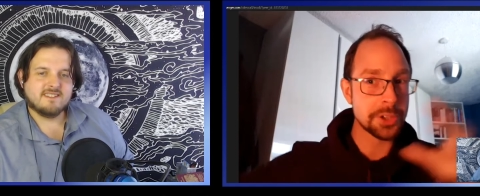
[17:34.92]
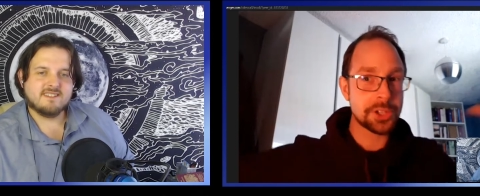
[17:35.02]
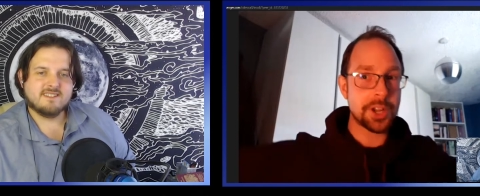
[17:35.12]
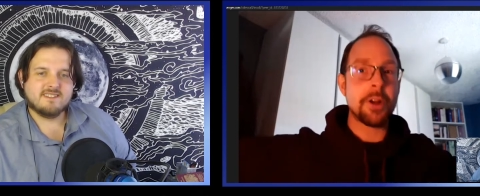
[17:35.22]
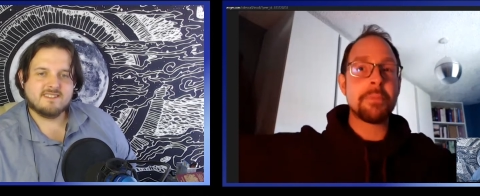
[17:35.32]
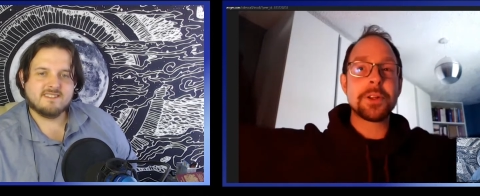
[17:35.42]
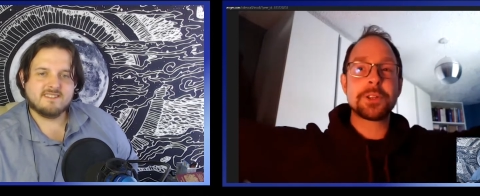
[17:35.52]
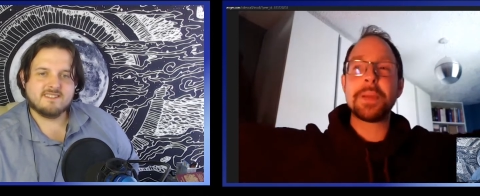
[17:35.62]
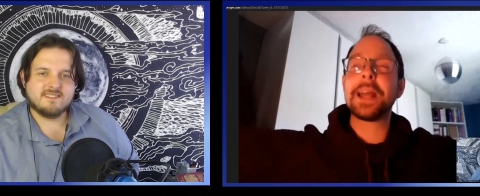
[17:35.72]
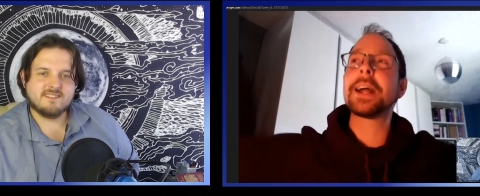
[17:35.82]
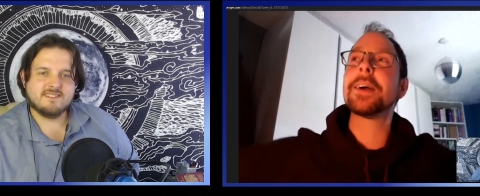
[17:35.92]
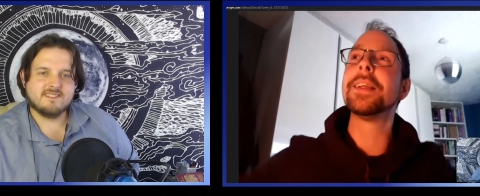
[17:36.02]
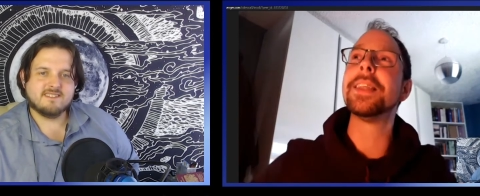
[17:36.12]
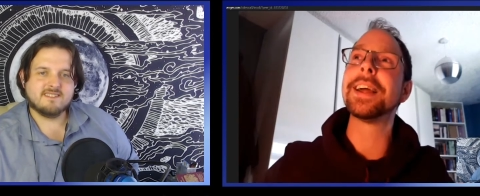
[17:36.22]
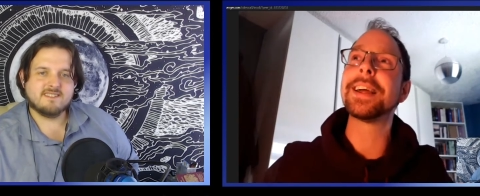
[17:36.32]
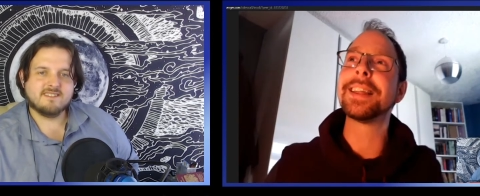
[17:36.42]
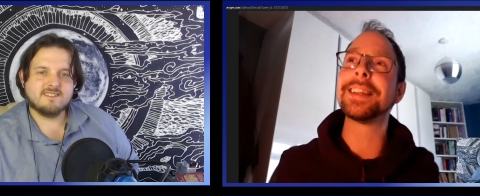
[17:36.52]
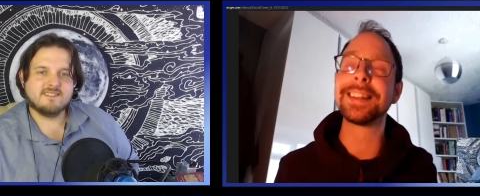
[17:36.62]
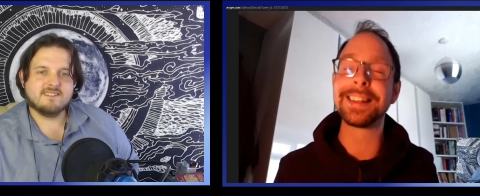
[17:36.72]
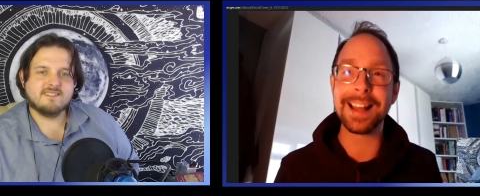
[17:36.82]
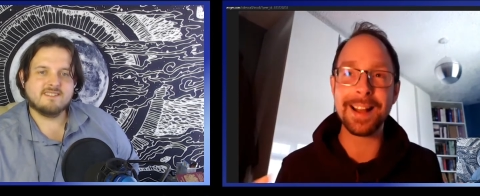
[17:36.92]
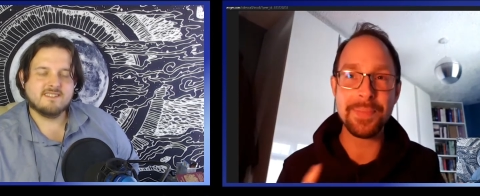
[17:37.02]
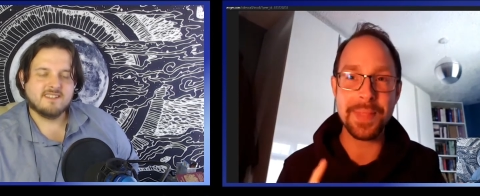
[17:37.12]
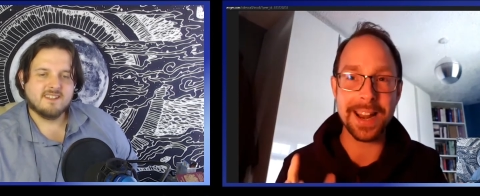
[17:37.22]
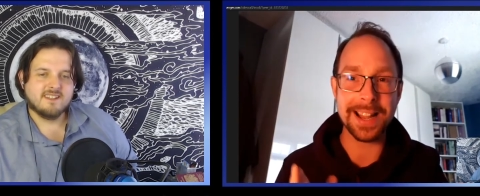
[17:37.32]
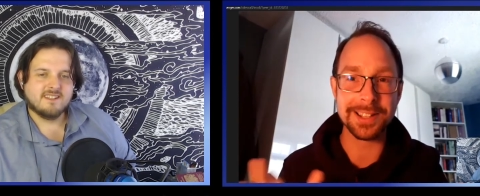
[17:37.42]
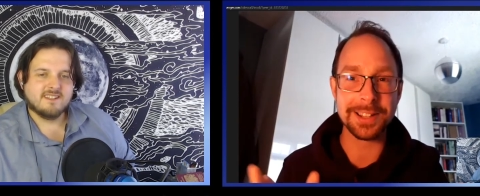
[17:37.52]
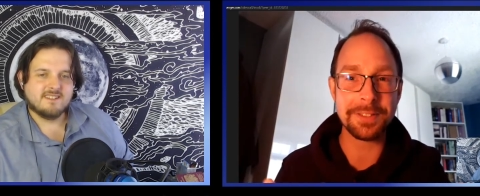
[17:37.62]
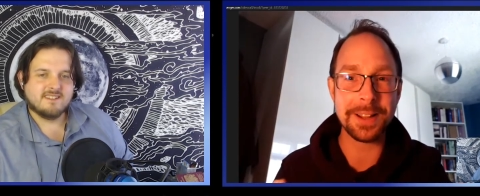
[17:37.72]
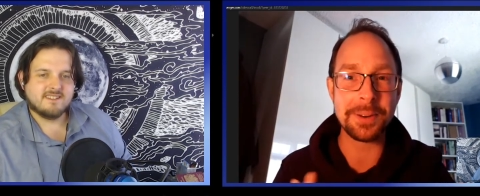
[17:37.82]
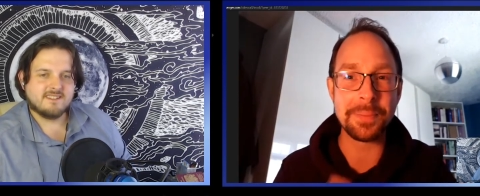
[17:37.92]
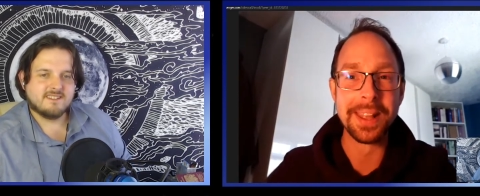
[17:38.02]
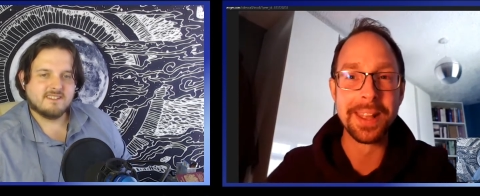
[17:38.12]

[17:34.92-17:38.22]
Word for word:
Speaker 1: so much bigger in the, in, than it is in the film.